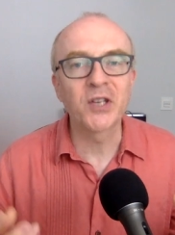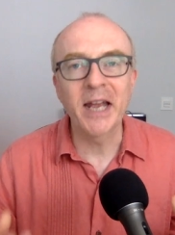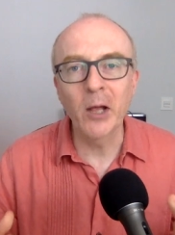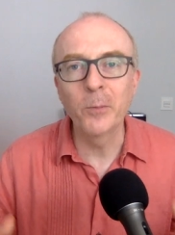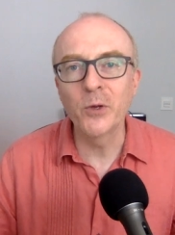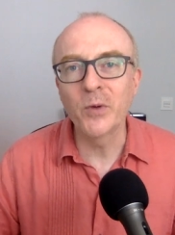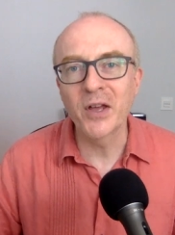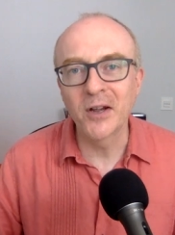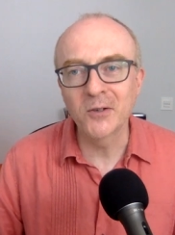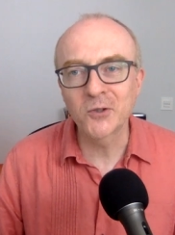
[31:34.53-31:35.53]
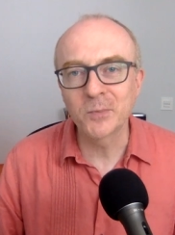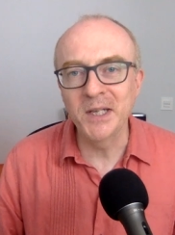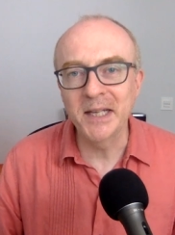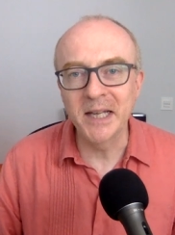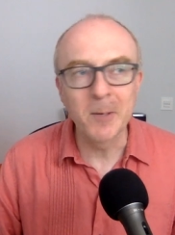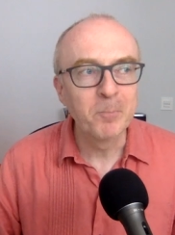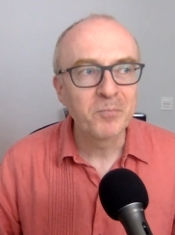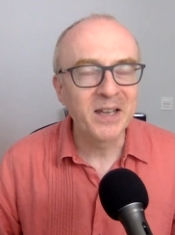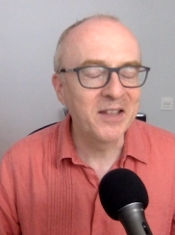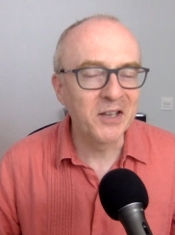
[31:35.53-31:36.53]
to help you with I E L T S speaking
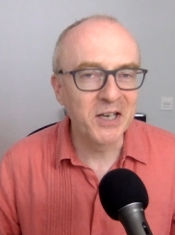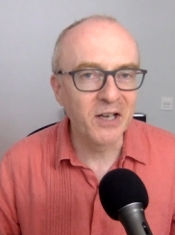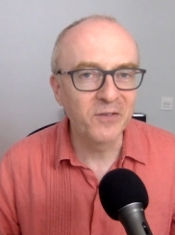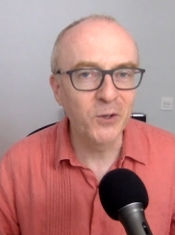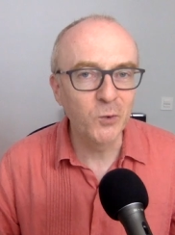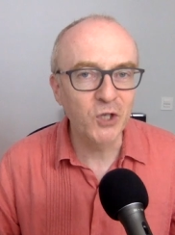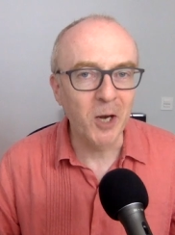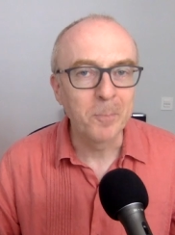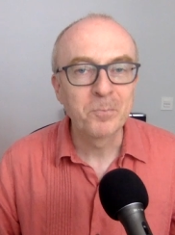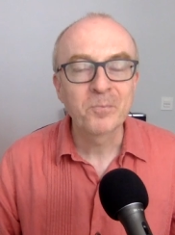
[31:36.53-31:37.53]
in the near future.